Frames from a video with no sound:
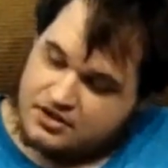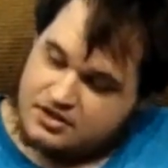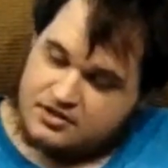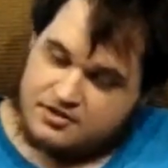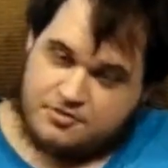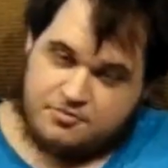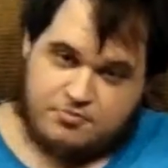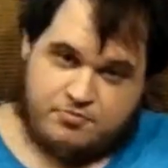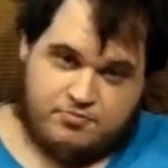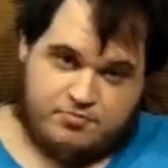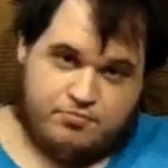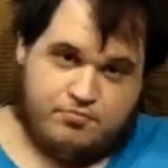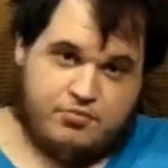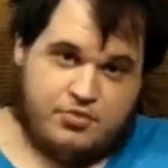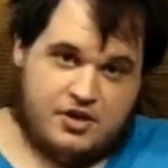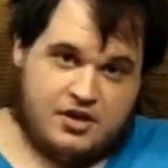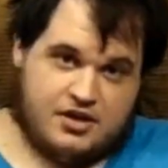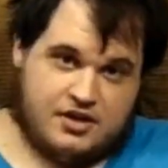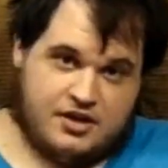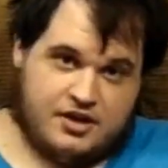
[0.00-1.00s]
The
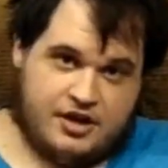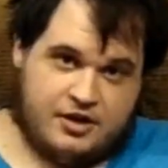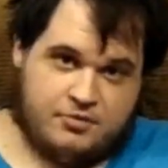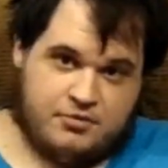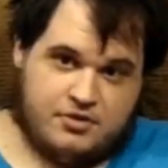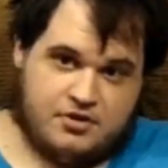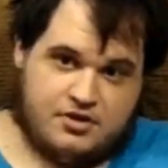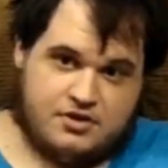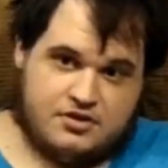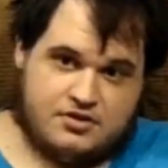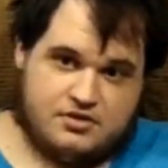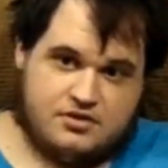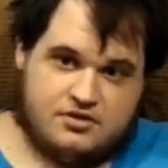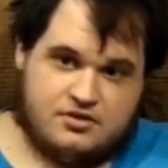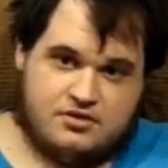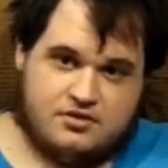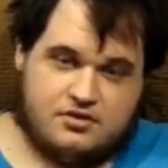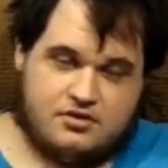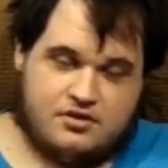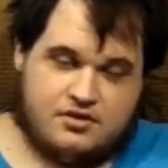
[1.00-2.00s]
big cameras,
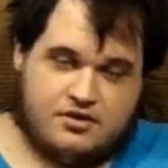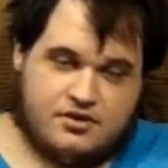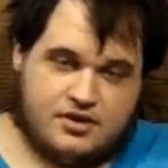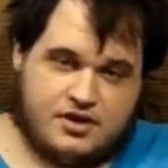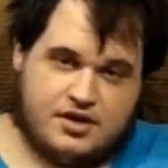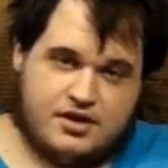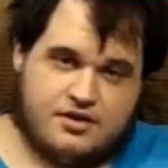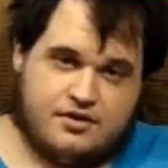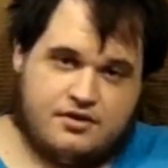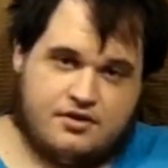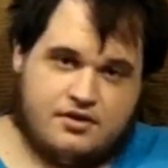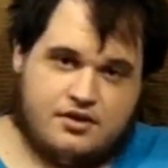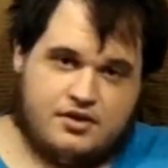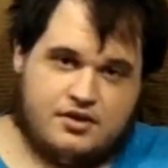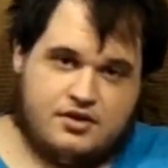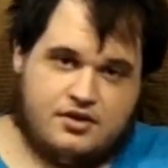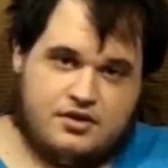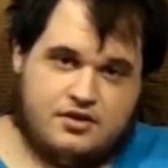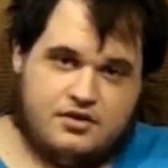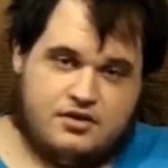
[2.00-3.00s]
clear,
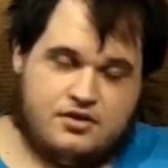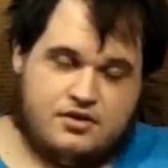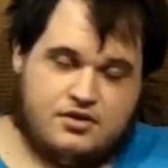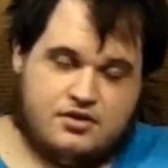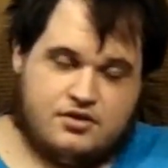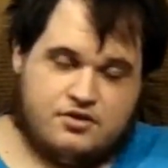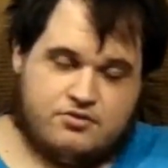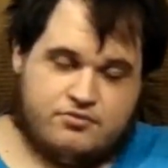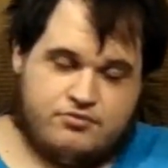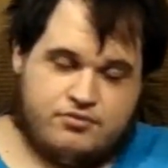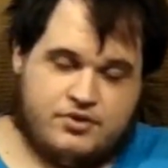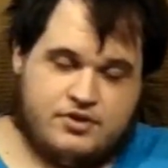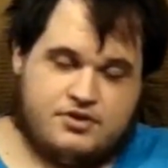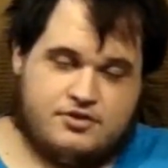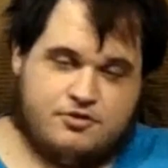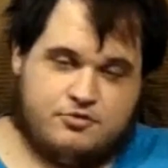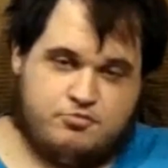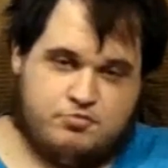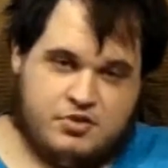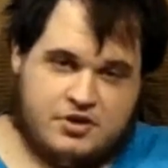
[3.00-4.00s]

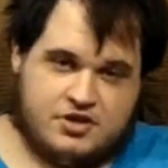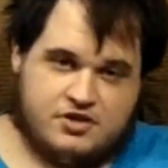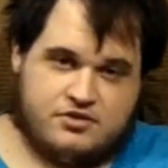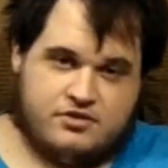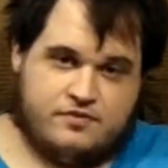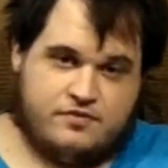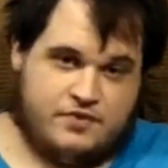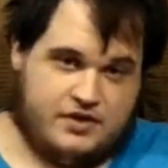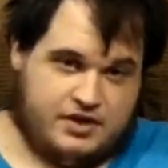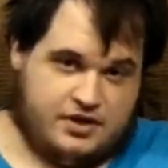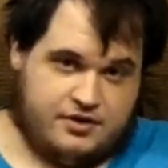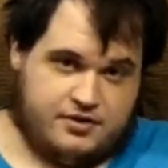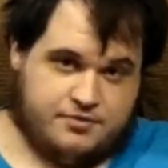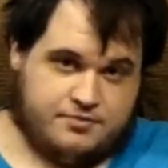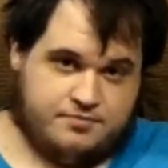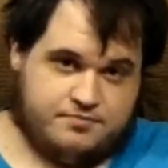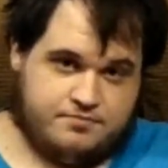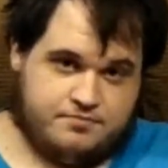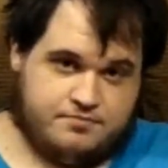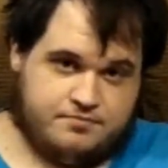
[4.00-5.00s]
crystal picture and video.
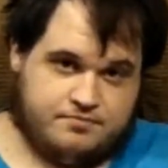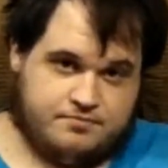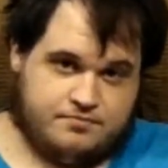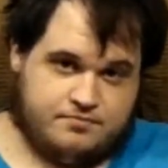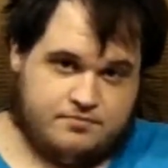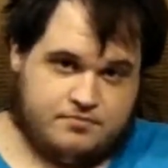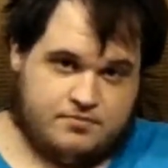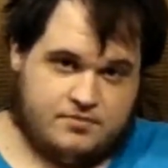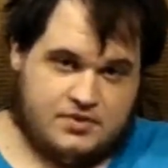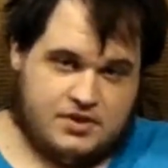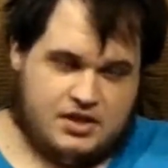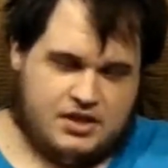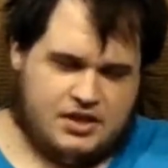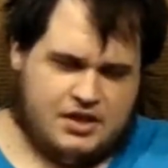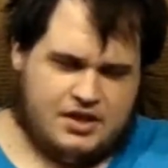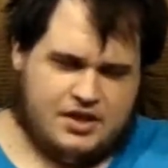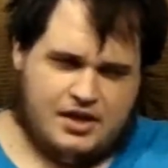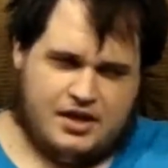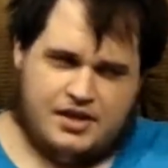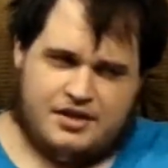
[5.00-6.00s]

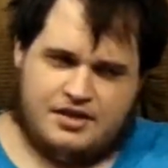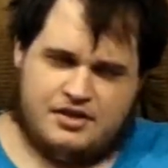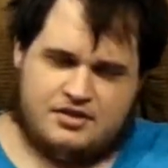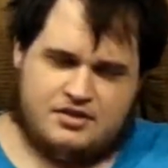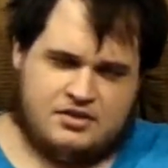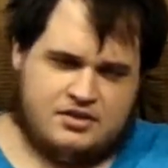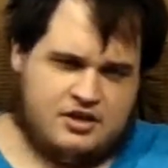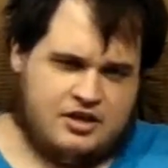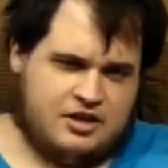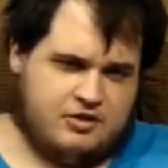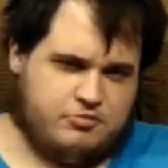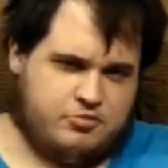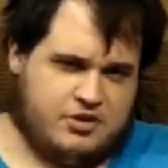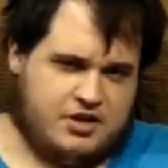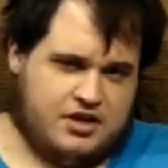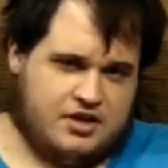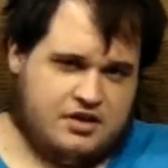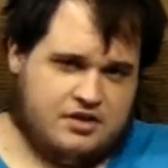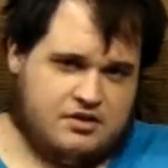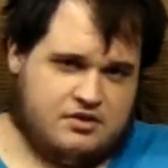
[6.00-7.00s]
I think
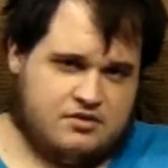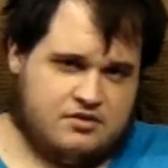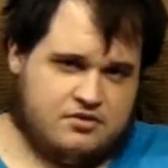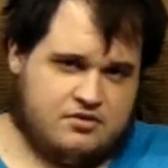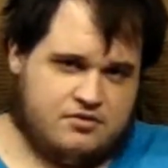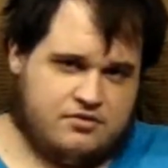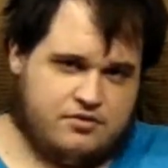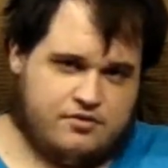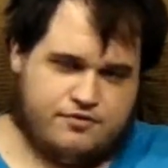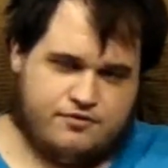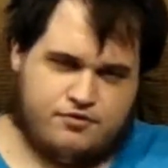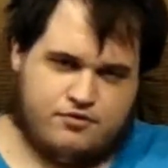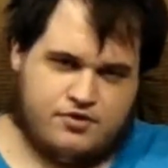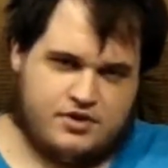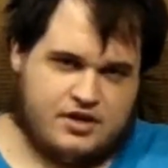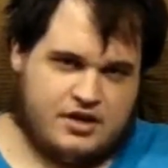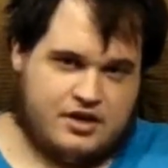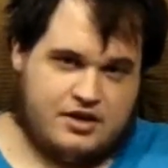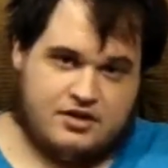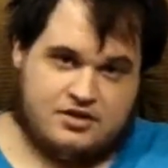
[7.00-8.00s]
1080p or
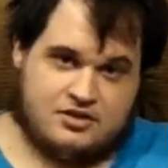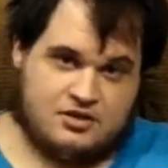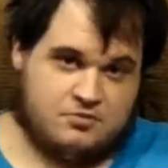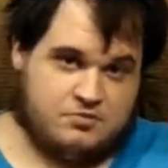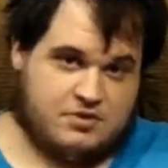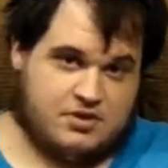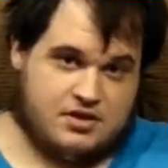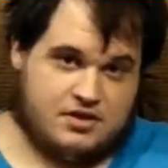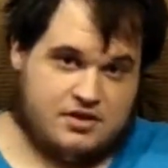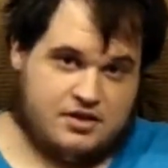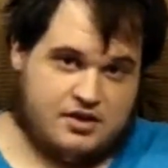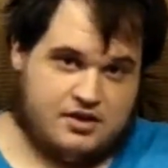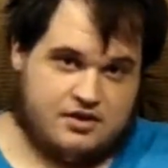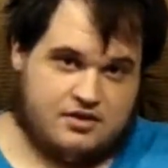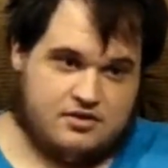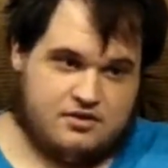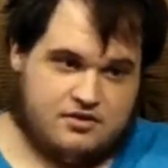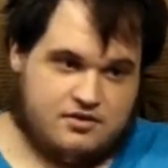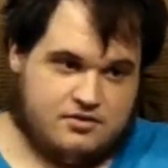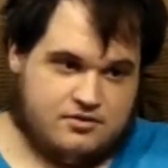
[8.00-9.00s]
4K, something like that.
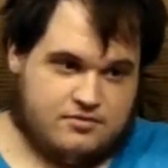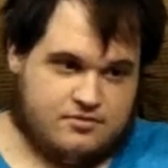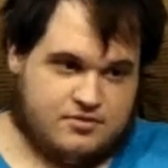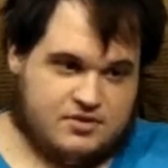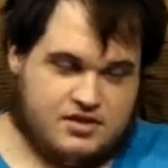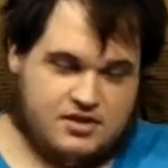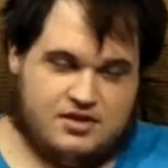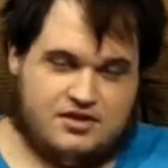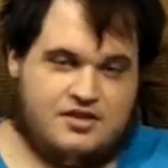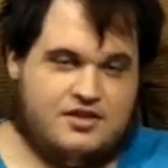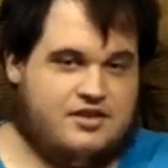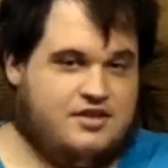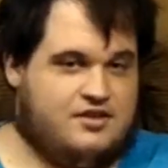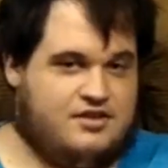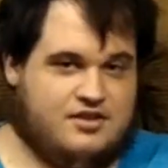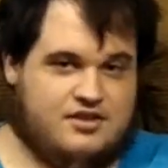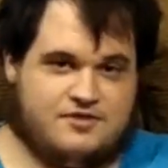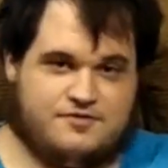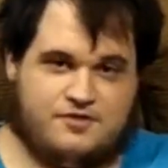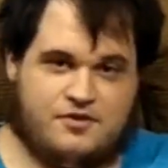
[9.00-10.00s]

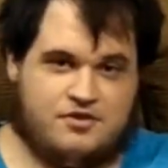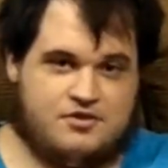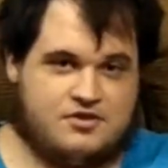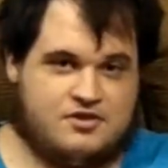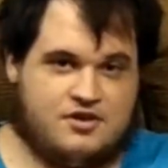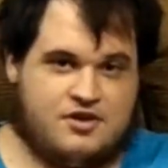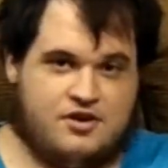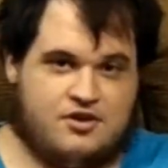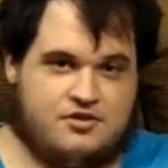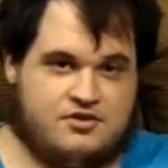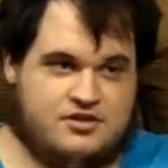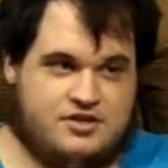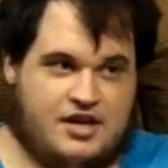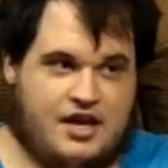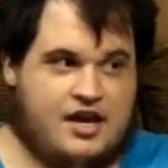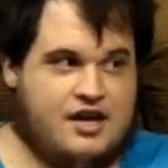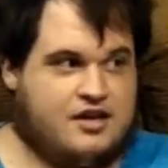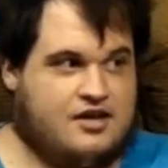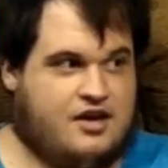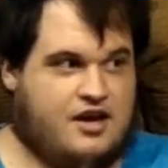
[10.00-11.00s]
These phones can go to
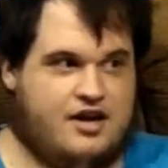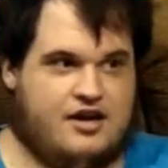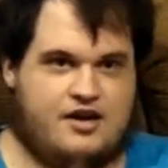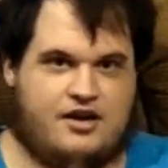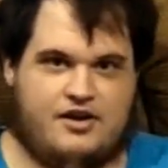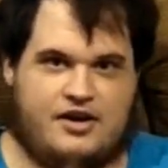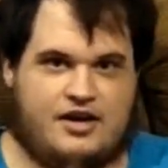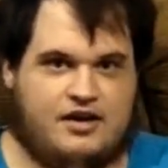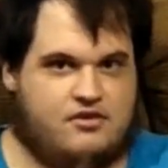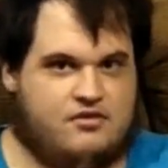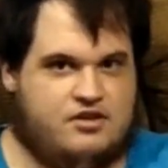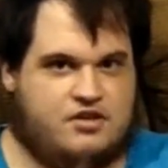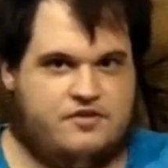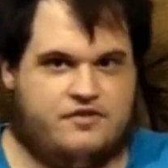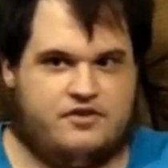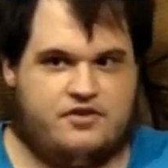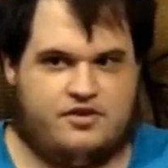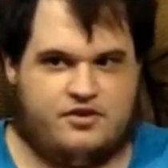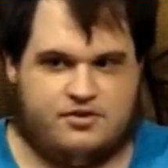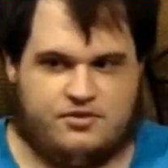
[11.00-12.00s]
8K now. I don't even
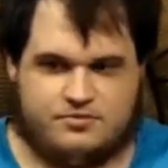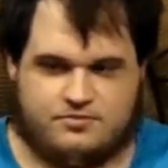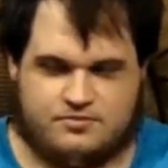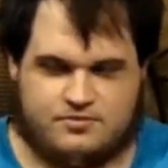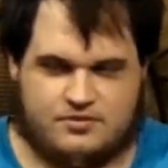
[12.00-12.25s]
know.